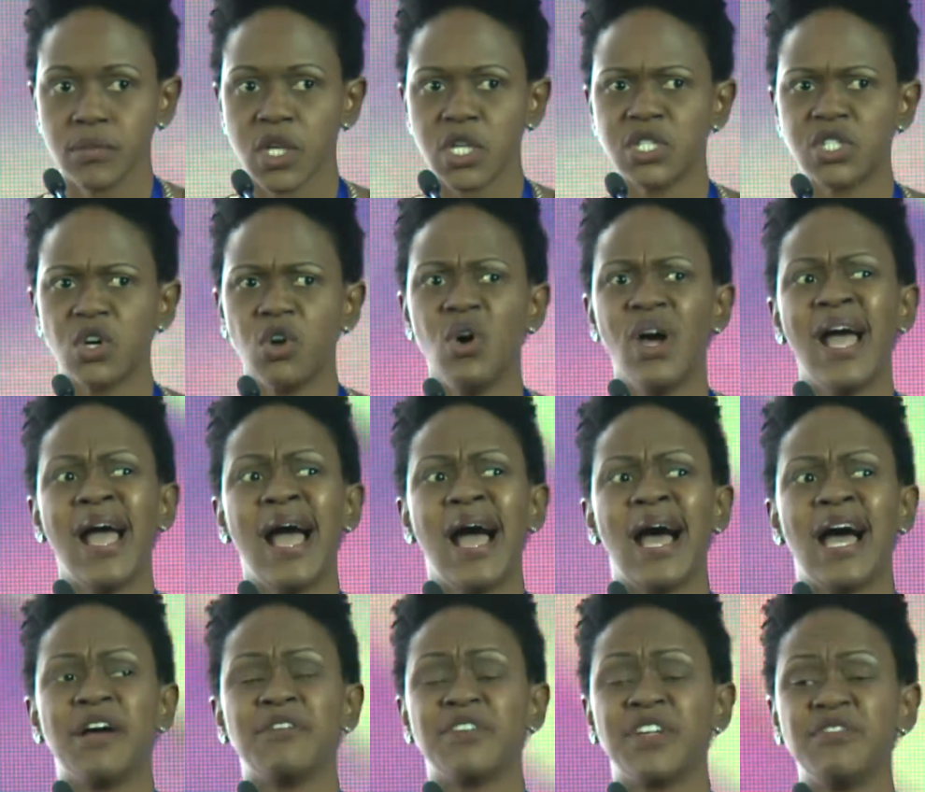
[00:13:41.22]
So
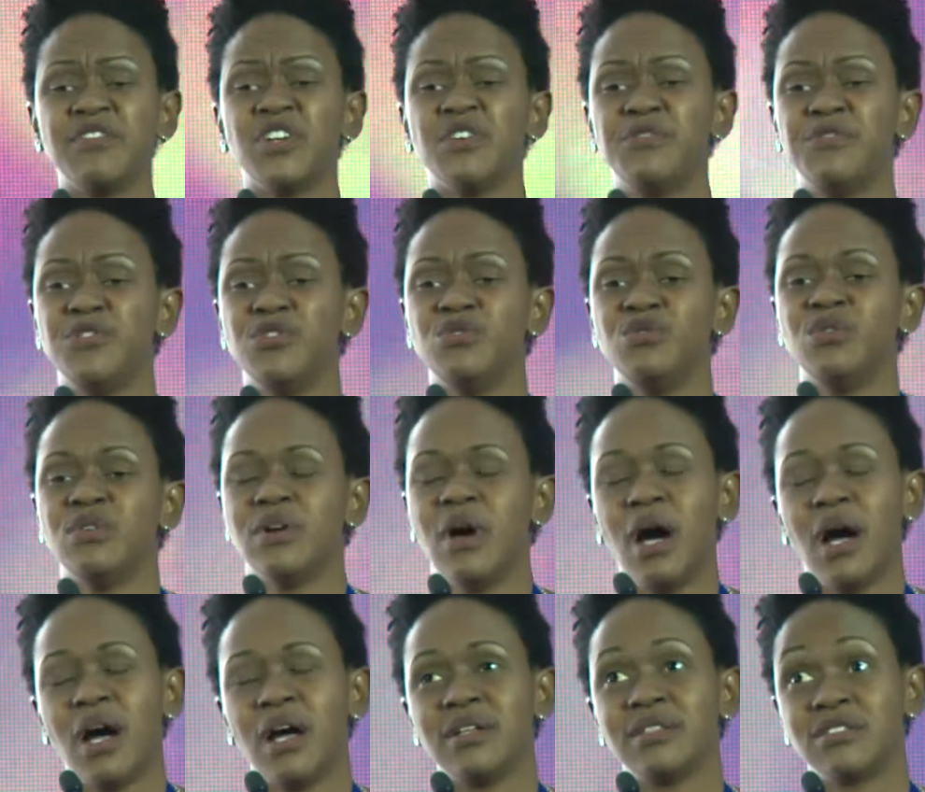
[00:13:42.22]
I've given a few
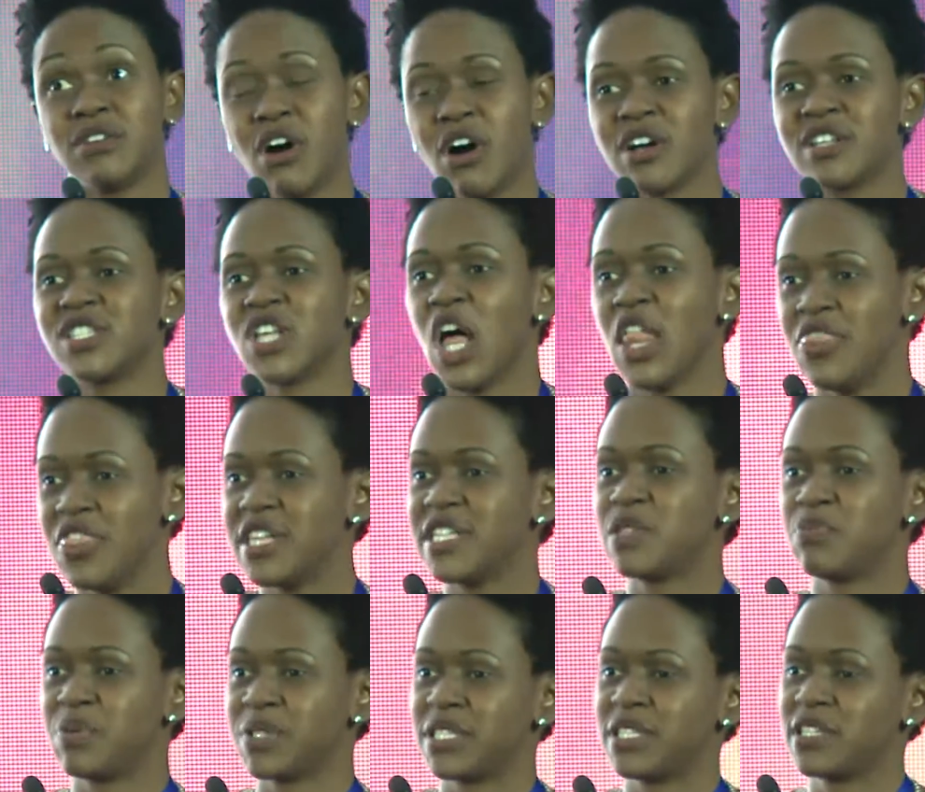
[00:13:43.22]
talks on
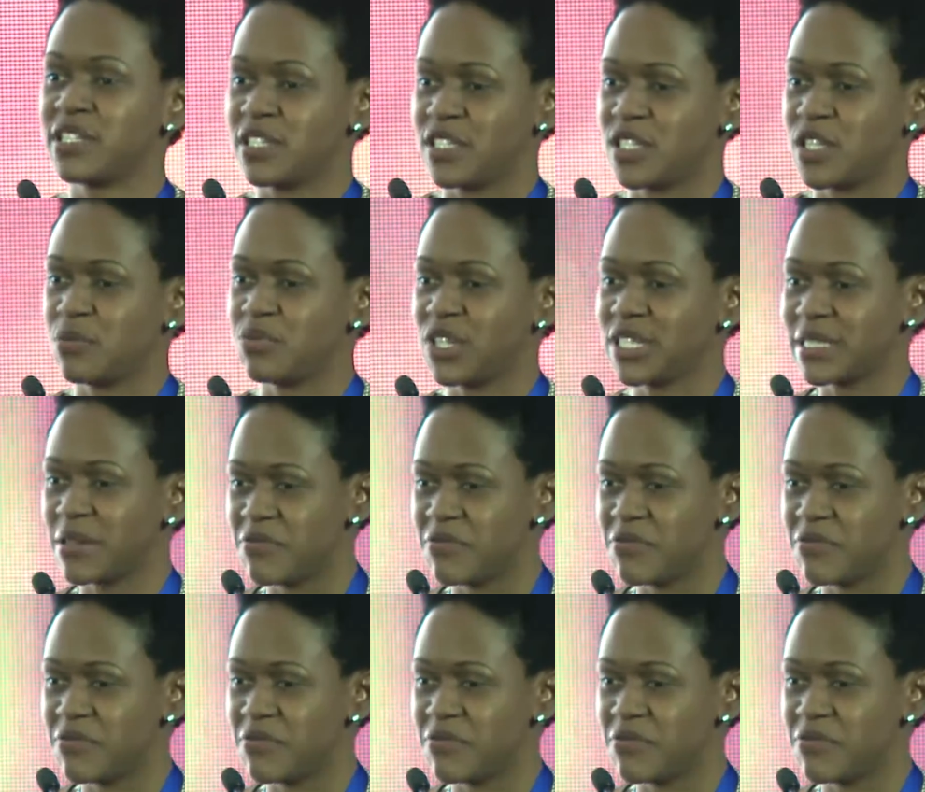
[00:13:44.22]
this particular subject.